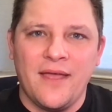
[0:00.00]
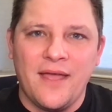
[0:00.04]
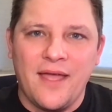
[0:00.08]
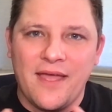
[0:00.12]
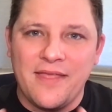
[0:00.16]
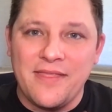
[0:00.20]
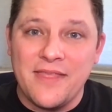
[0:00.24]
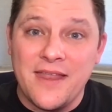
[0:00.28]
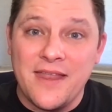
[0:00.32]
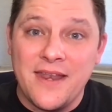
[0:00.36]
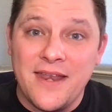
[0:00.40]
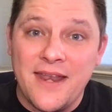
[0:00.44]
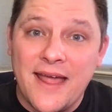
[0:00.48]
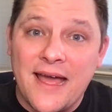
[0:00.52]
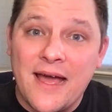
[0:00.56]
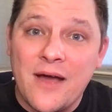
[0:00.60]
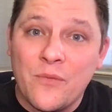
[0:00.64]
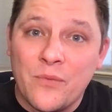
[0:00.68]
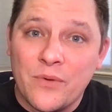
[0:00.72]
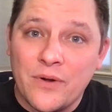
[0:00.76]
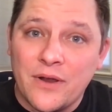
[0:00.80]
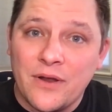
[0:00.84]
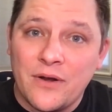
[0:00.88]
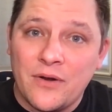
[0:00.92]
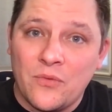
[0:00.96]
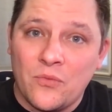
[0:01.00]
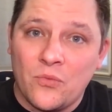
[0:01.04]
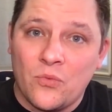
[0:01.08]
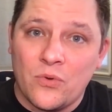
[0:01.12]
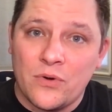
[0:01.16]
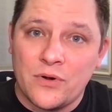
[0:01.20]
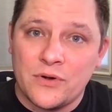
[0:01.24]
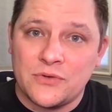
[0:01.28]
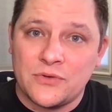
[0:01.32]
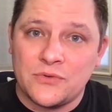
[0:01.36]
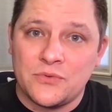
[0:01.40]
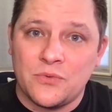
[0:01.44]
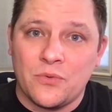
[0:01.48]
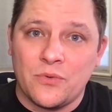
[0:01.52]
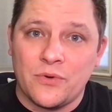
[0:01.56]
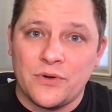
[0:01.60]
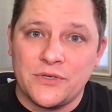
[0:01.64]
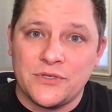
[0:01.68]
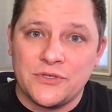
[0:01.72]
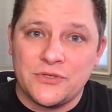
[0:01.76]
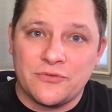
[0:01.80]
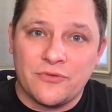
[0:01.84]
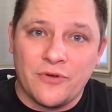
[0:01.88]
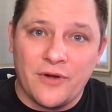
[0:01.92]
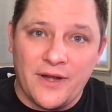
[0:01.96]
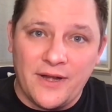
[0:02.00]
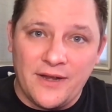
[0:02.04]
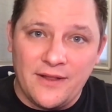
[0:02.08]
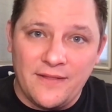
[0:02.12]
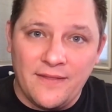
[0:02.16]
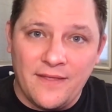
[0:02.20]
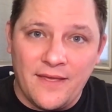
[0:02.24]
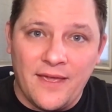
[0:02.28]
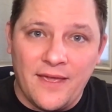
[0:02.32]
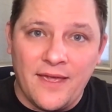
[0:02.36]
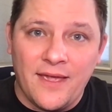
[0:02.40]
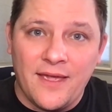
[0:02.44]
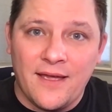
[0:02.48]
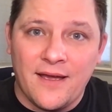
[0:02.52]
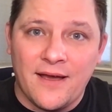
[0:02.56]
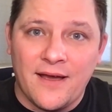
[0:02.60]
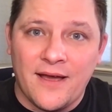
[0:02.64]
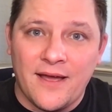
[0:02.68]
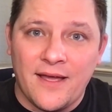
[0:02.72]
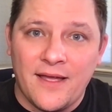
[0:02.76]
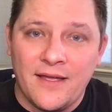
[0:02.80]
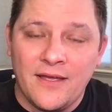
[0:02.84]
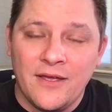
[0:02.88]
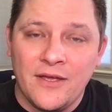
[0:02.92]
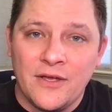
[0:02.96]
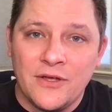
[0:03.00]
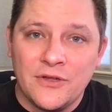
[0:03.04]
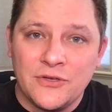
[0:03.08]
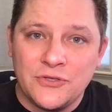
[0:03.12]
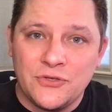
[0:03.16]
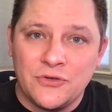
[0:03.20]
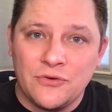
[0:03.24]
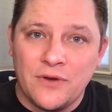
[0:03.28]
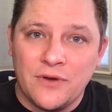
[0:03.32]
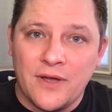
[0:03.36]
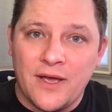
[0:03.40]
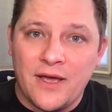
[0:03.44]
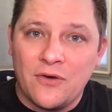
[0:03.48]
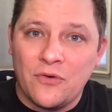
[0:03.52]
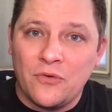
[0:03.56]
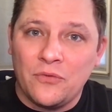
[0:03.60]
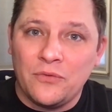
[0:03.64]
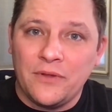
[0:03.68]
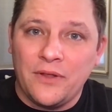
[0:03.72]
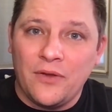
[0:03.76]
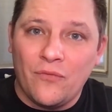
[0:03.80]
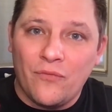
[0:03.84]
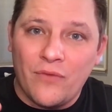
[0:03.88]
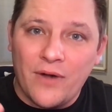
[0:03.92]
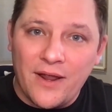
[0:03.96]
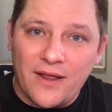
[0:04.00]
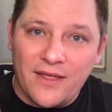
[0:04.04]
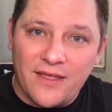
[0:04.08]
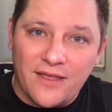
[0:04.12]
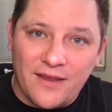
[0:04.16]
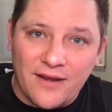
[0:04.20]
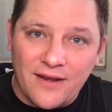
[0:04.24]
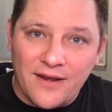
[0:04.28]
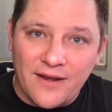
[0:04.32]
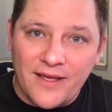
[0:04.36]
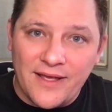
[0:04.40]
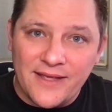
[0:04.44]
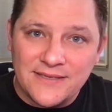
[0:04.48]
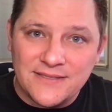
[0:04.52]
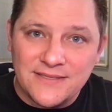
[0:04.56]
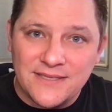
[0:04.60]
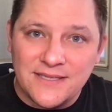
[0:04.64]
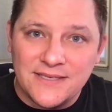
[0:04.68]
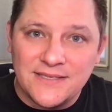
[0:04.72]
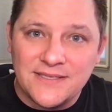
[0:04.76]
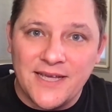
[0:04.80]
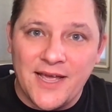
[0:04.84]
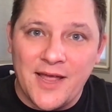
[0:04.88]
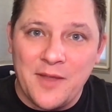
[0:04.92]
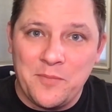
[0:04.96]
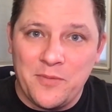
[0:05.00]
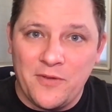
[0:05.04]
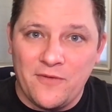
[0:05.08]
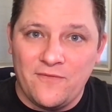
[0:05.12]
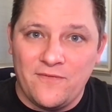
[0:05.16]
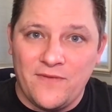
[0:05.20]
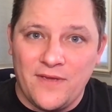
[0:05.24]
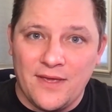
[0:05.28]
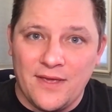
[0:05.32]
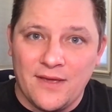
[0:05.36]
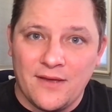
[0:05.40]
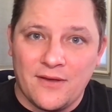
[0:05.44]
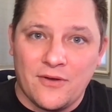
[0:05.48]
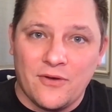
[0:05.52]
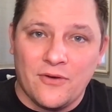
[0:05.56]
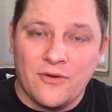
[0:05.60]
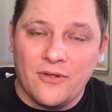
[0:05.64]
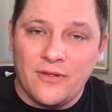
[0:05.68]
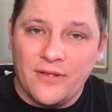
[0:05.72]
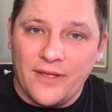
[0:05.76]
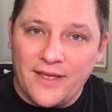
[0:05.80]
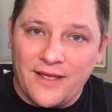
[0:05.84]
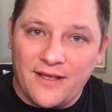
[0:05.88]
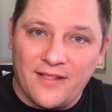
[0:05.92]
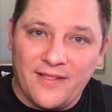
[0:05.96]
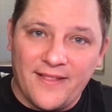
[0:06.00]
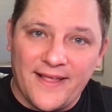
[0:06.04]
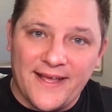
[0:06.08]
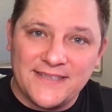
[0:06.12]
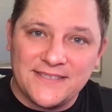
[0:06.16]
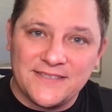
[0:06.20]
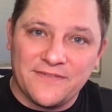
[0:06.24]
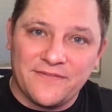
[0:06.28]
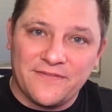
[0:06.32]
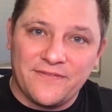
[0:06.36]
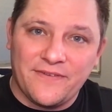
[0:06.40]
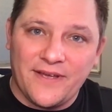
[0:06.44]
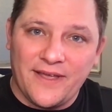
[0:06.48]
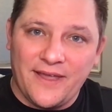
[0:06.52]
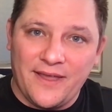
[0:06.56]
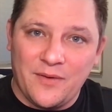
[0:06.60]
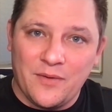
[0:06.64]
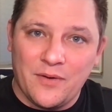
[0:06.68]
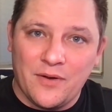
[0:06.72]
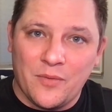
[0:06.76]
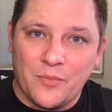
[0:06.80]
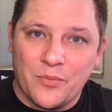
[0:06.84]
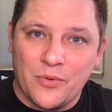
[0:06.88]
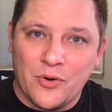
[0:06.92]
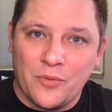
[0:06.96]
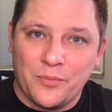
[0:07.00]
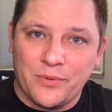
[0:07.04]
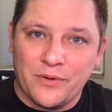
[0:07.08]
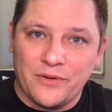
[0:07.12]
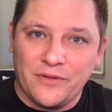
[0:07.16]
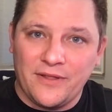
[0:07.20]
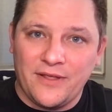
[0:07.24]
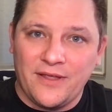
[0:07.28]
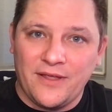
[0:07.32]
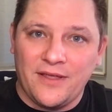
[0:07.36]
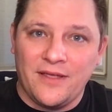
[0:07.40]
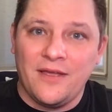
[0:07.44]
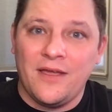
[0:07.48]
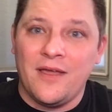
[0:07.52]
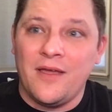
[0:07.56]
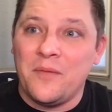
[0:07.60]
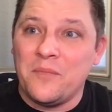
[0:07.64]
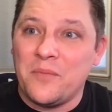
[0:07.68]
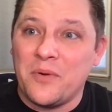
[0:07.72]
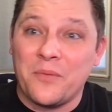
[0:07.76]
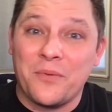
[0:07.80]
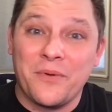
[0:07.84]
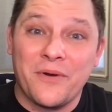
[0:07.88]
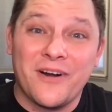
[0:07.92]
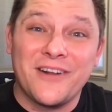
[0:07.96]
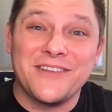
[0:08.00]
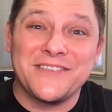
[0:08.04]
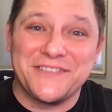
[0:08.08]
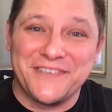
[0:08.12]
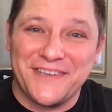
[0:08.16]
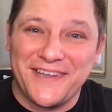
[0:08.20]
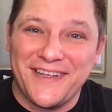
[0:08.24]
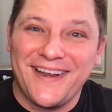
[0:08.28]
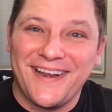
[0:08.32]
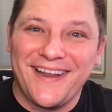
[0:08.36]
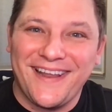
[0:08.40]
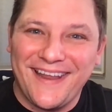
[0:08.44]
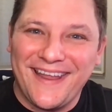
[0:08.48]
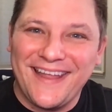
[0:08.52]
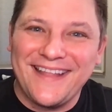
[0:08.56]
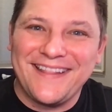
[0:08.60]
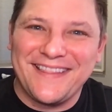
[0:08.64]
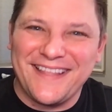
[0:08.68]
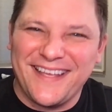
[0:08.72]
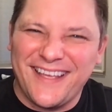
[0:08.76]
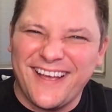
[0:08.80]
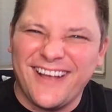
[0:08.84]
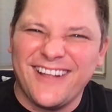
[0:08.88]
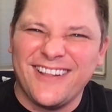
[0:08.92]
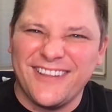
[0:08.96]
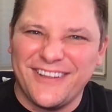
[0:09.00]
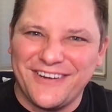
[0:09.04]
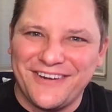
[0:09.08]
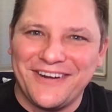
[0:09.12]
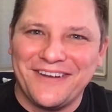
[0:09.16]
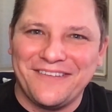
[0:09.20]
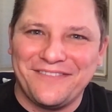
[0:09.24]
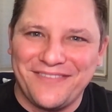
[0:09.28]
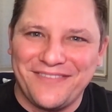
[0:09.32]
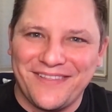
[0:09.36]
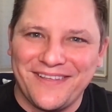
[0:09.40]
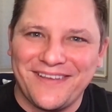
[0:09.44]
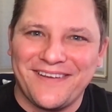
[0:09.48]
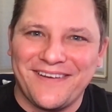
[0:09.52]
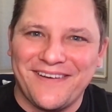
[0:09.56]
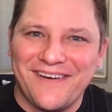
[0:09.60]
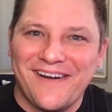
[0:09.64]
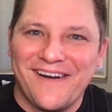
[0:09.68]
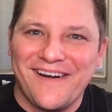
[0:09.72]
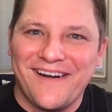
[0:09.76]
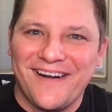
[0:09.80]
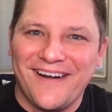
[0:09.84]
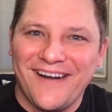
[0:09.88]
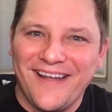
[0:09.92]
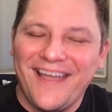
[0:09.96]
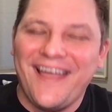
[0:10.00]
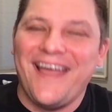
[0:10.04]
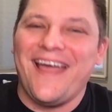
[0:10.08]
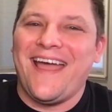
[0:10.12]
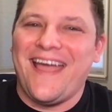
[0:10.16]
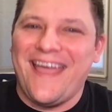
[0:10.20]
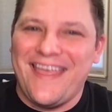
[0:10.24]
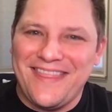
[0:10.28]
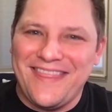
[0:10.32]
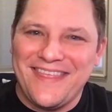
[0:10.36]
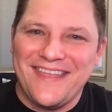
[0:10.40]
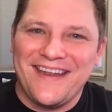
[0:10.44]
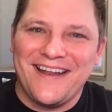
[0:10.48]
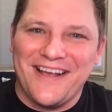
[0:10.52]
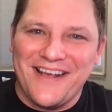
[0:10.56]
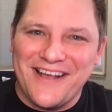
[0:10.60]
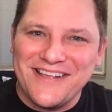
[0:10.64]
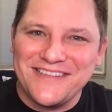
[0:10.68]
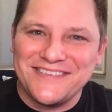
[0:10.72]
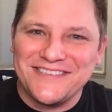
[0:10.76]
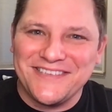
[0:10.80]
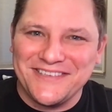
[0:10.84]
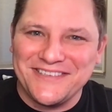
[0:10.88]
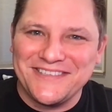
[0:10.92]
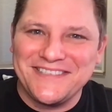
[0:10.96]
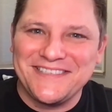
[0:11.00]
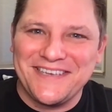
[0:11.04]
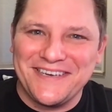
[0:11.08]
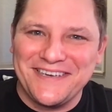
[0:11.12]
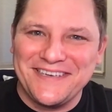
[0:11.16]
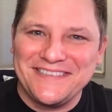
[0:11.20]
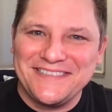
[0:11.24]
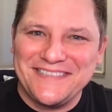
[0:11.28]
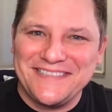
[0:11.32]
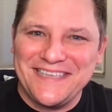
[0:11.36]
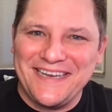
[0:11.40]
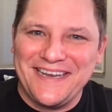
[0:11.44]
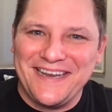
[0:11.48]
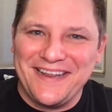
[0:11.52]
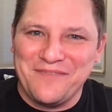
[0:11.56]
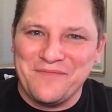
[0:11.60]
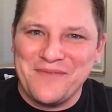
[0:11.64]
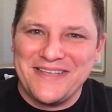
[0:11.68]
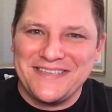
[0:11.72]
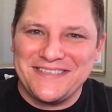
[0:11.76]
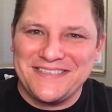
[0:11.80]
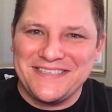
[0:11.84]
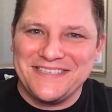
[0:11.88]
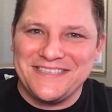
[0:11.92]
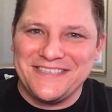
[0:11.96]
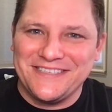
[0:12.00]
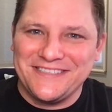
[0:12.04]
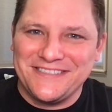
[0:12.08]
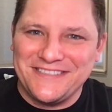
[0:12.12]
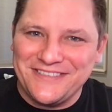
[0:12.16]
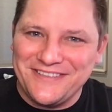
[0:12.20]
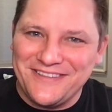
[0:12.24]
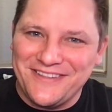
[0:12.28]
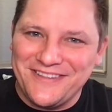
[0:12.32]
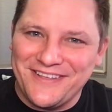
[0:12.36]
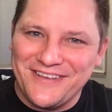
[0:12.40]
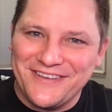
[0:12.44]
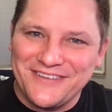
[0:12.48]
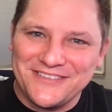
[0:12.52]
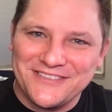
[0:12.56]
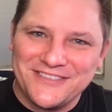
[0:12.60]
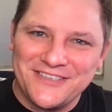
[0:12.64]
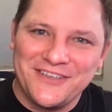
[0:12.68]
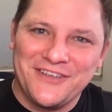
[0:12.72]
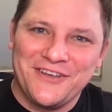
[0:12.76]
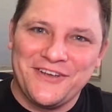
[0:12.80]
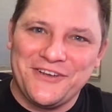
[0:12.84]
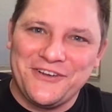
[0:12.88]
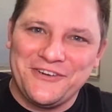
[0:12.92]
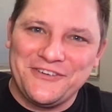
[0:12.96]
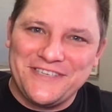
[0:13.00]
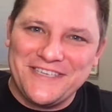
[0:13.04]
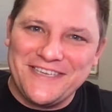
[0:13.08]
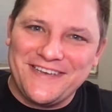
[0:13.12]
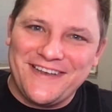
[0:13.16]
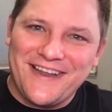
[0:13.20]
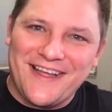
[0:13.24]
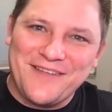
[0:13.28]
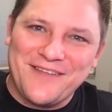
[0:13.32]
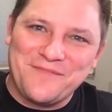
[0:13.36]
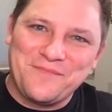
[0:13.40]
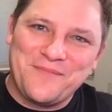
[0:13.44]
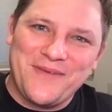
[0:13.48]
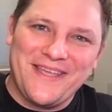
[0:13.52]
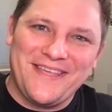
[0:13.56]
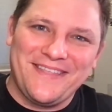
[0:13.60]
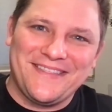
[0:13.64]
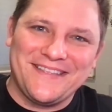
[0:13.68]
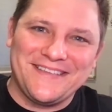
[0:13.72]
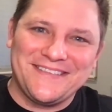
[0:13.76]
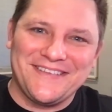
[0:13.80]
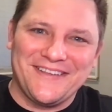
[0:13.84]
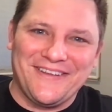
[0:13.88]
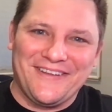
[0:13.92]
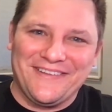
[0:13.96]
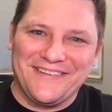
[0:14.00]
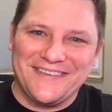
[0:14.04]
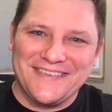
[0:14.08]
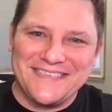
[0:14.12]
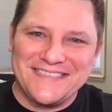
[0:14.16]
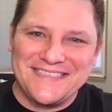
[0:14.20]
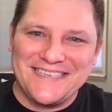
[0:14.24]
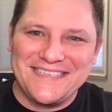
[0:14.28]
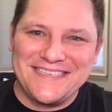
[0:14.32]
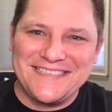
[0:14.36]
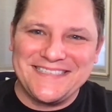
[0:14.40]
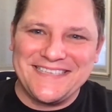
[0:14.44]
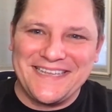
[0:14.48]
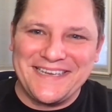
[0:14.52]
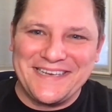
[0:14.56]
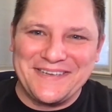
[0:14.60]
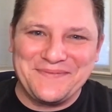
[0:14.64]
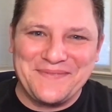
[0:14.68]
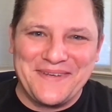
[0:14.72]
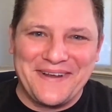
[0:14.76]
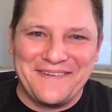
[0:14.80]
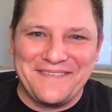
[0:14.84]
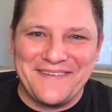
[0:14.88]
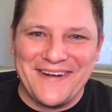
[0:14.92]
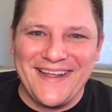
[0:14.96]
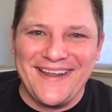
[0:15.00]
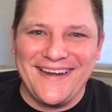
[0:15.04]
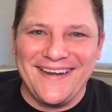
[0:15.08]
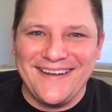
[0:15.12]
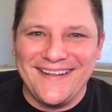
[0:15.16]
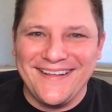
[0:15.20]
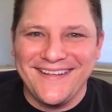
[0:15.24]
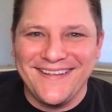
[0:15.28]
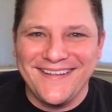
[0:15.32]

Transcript: And then now we're going to work towards training the AI to not only recognize the type of vehicle and classify it appropriately, but we're also going to get the color of the car and then also start sending messages to those who did not pay the toll. Does that sound about right?